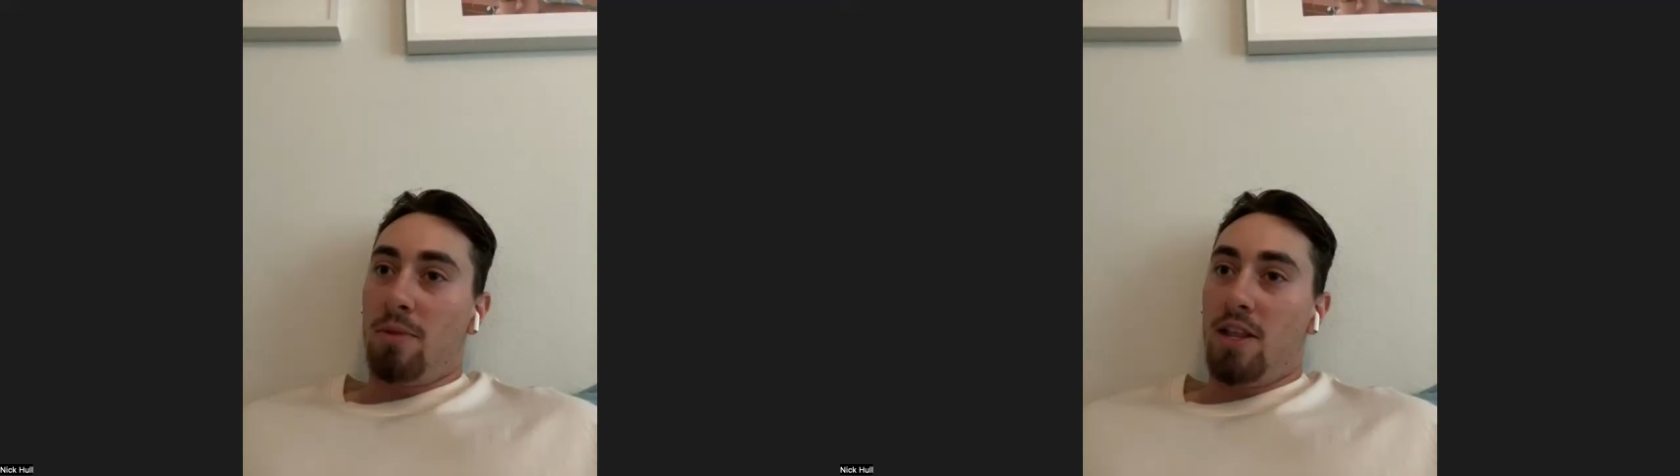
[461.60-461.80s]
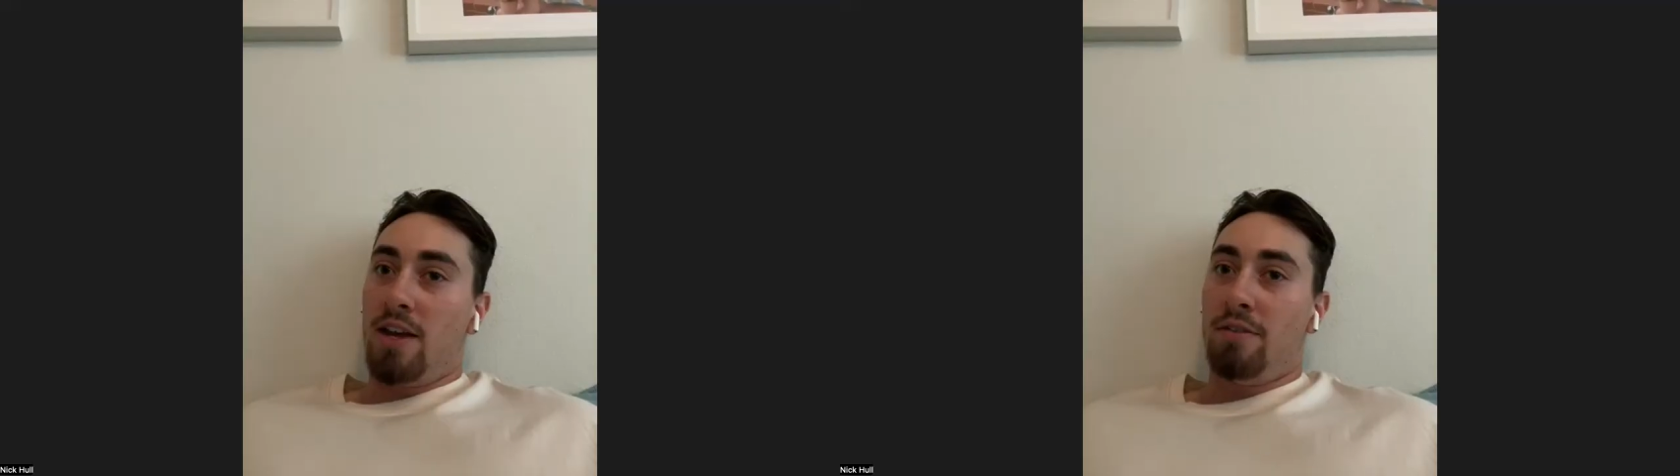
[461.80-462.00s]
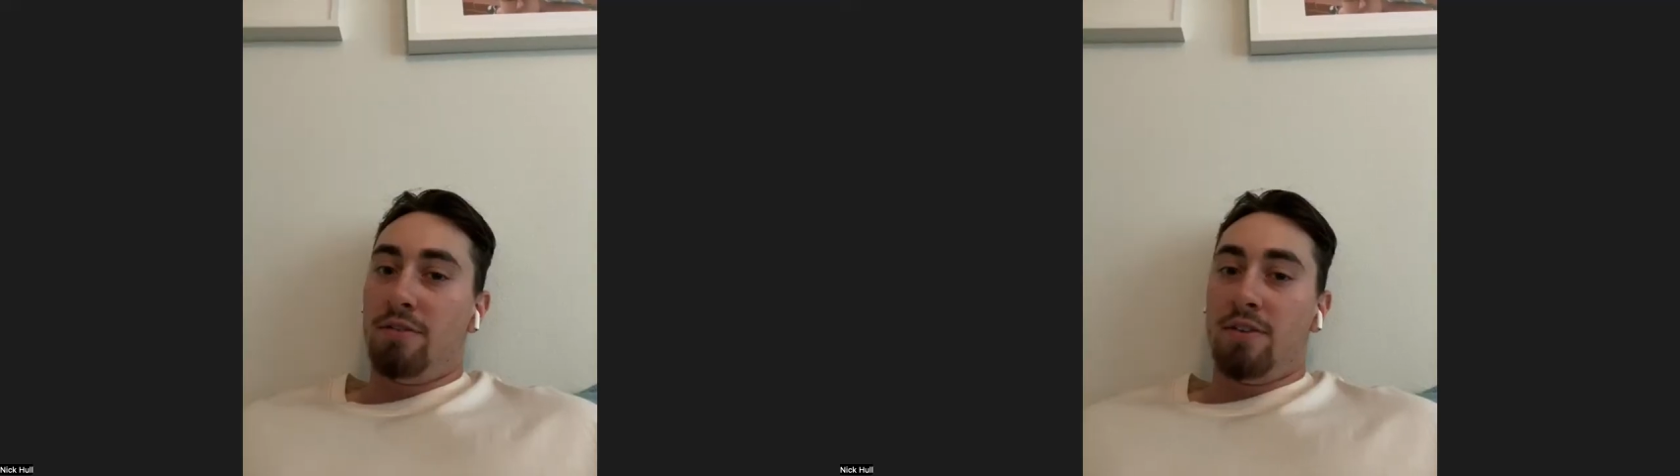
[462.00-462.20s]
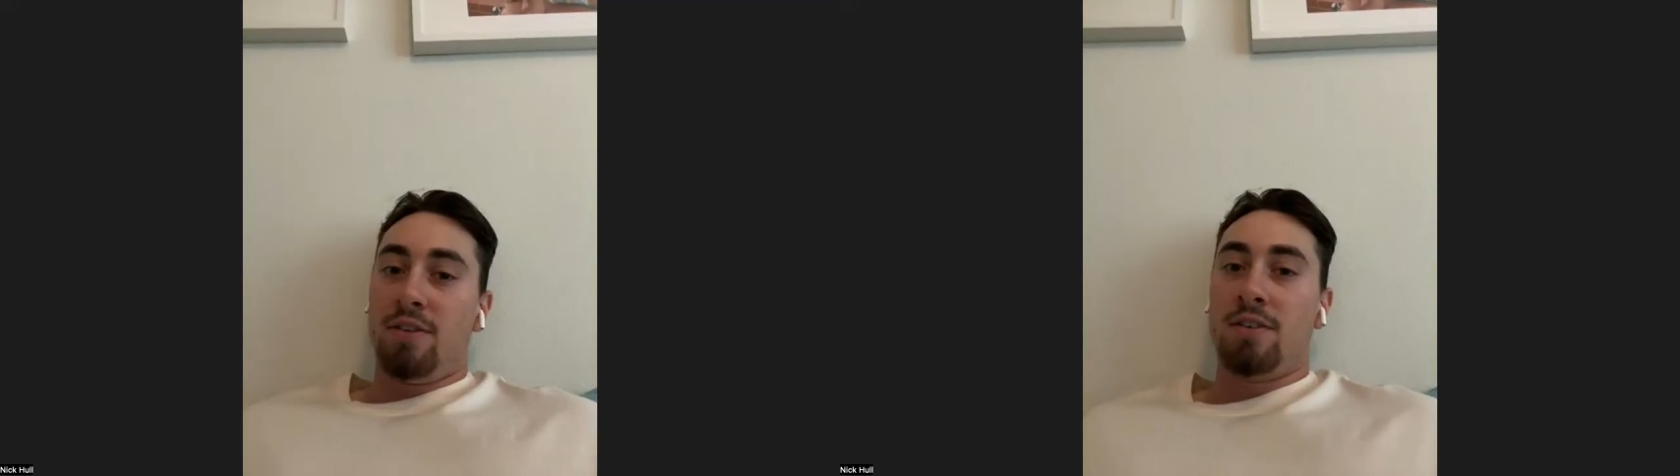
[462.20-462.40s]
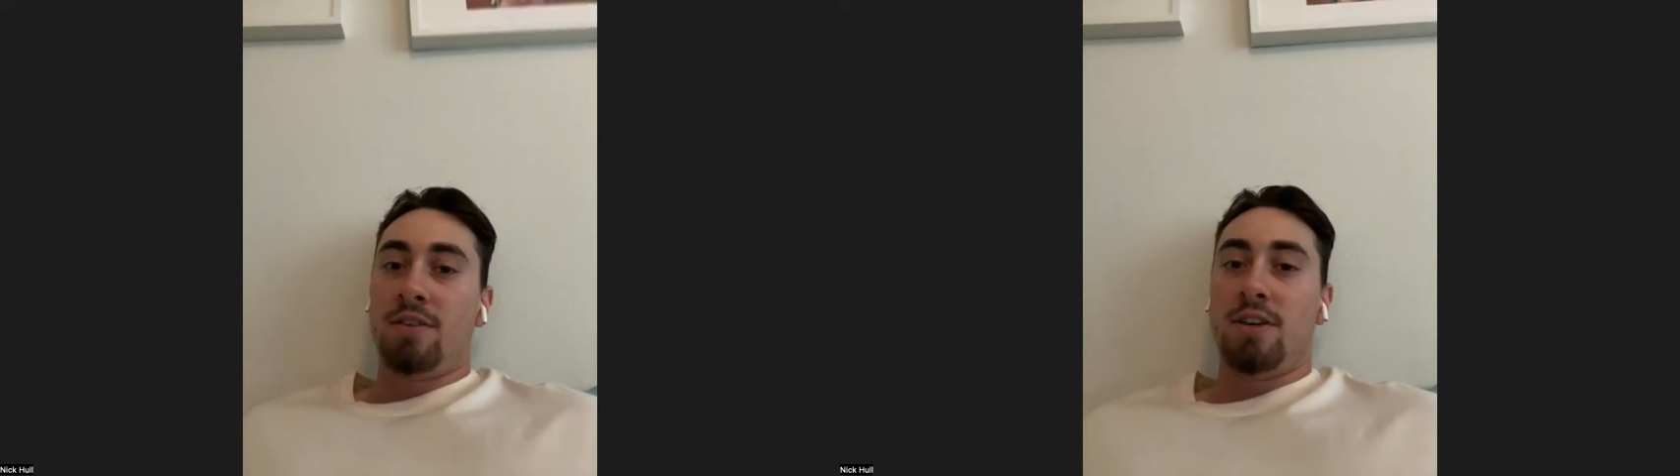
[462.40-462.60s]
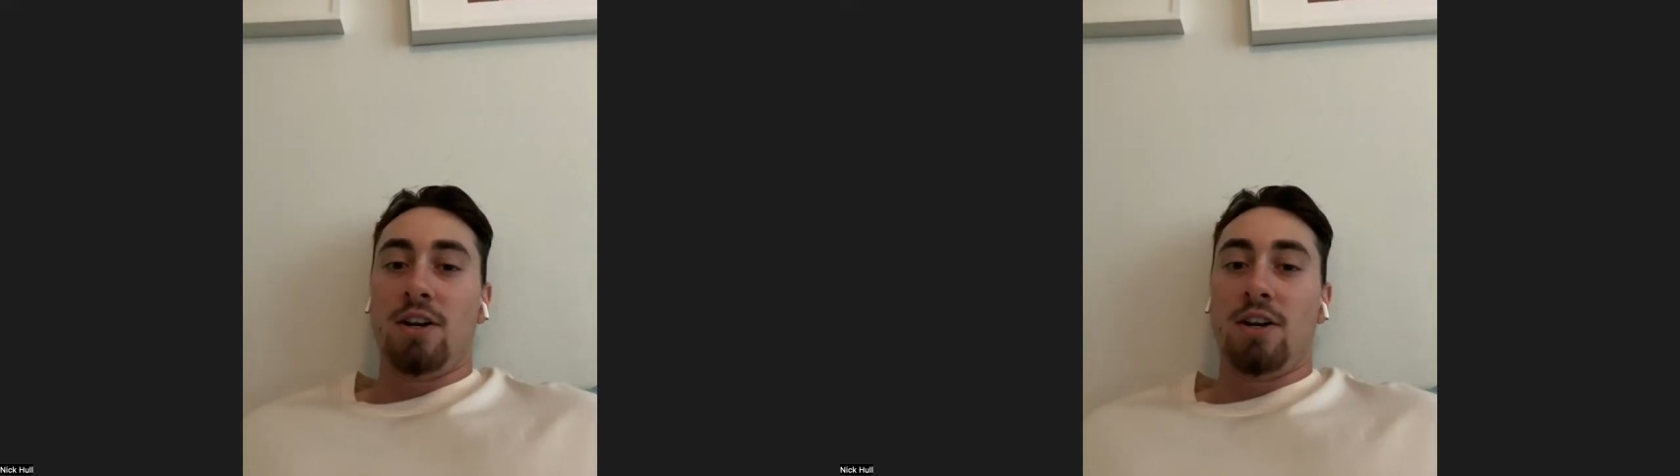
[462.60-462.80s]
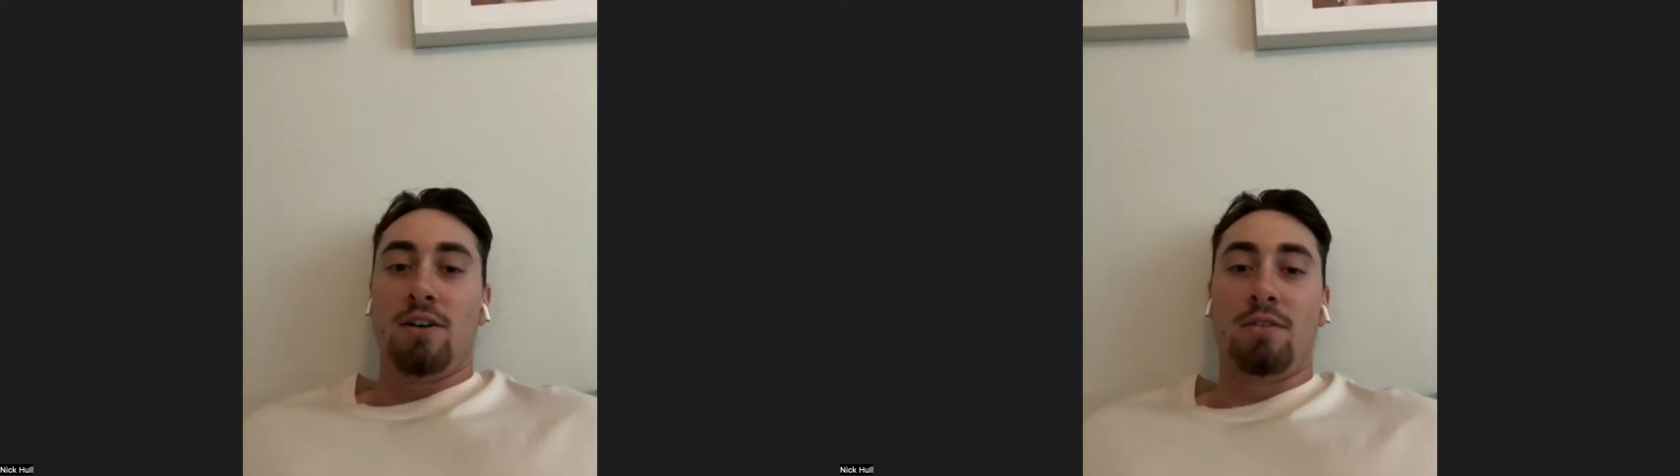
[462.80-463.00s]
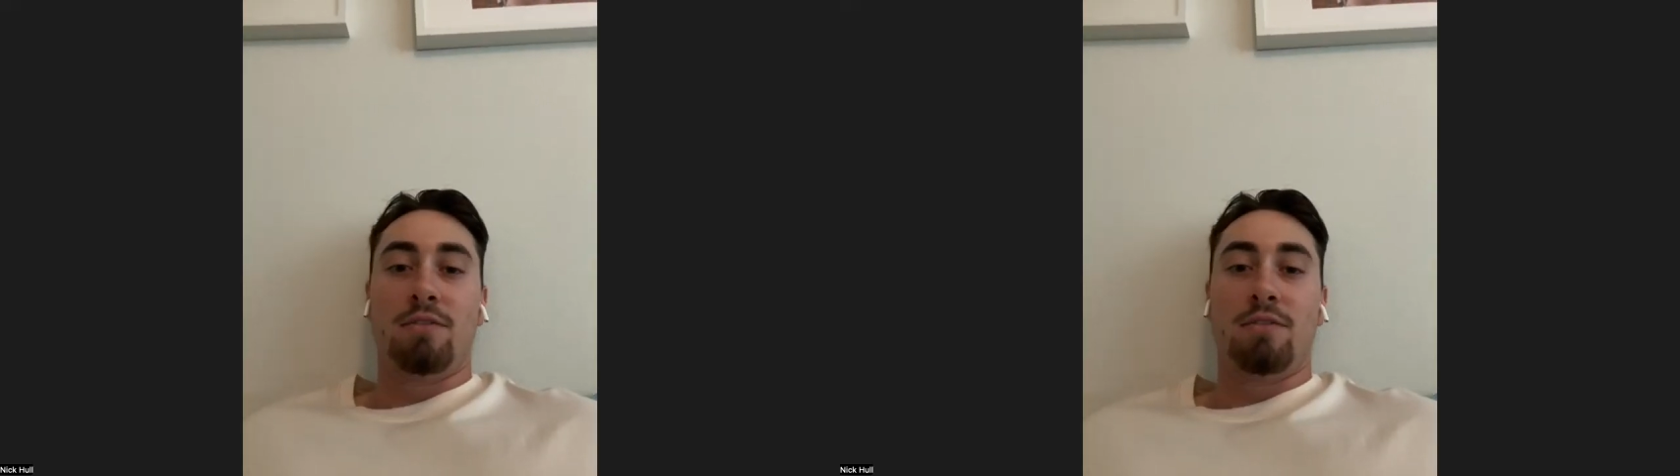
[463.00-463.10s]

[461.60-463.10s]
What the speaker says: of my life. And, Felix